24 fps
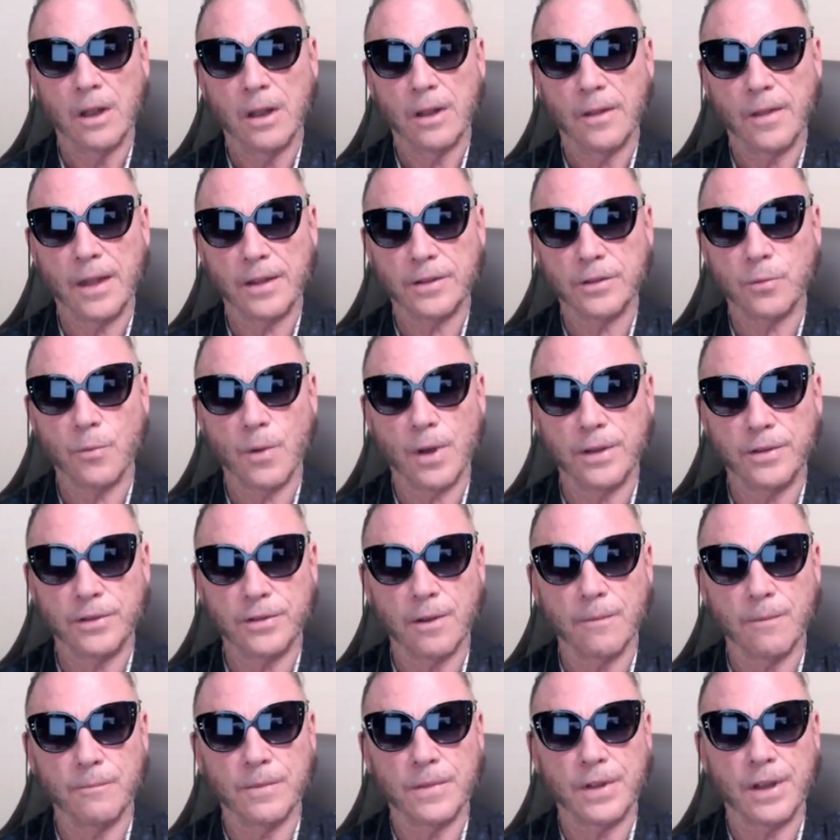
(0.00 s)
That's why
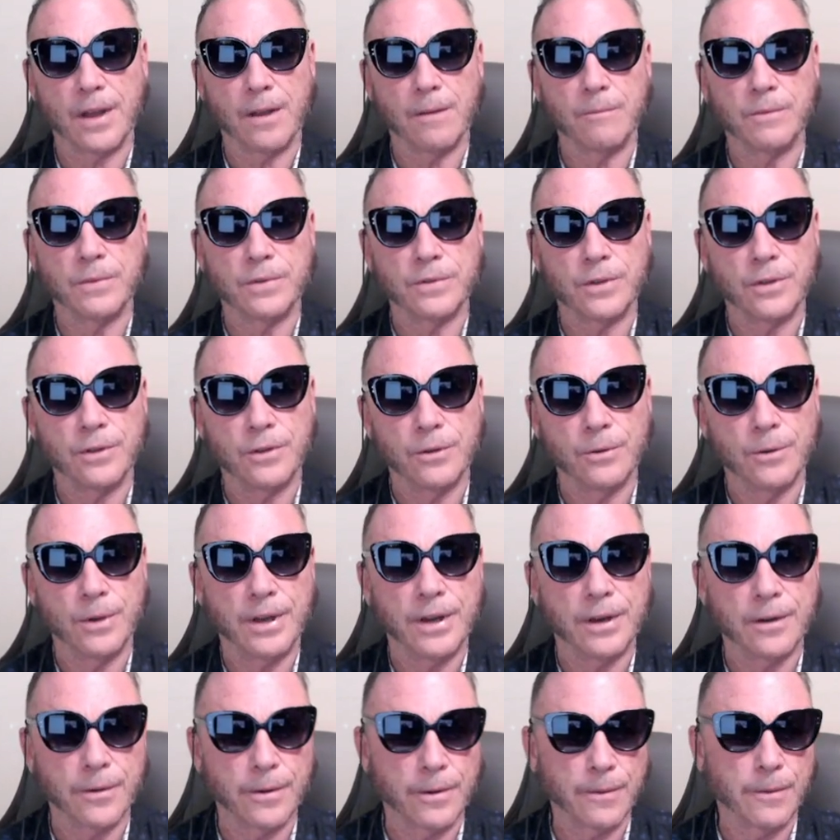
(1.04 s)
sometimes you
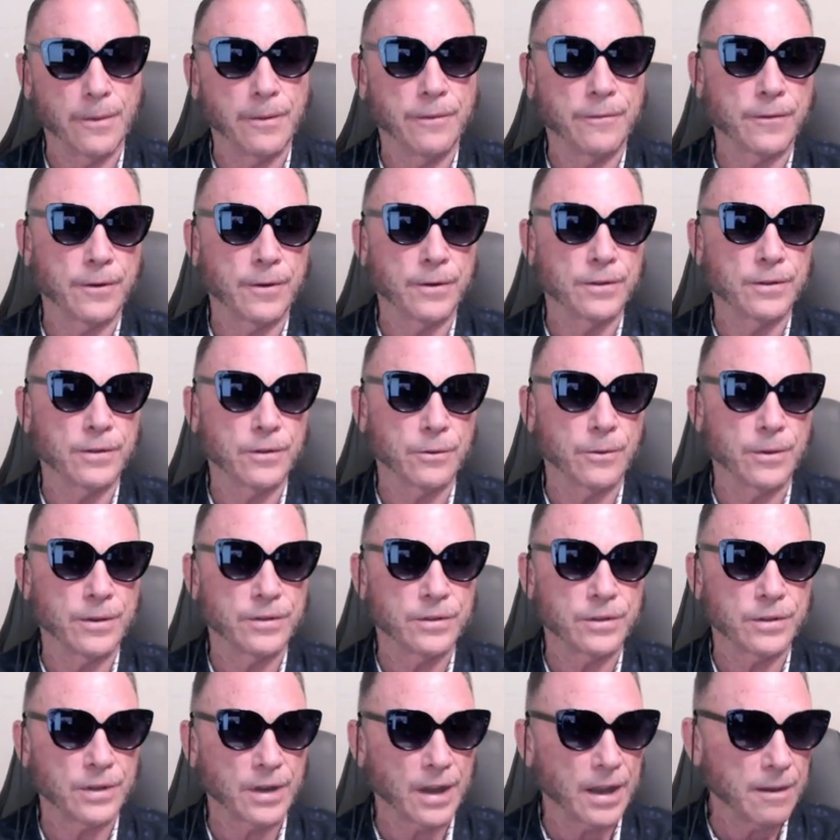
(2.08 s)
hear it referred to as
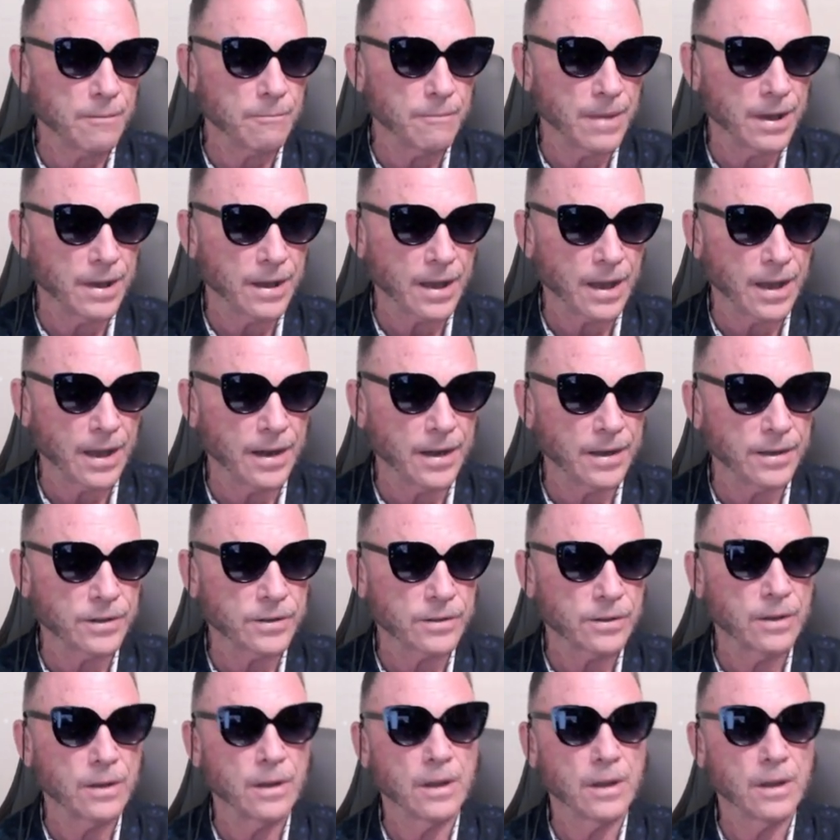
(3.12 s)
state mechanics,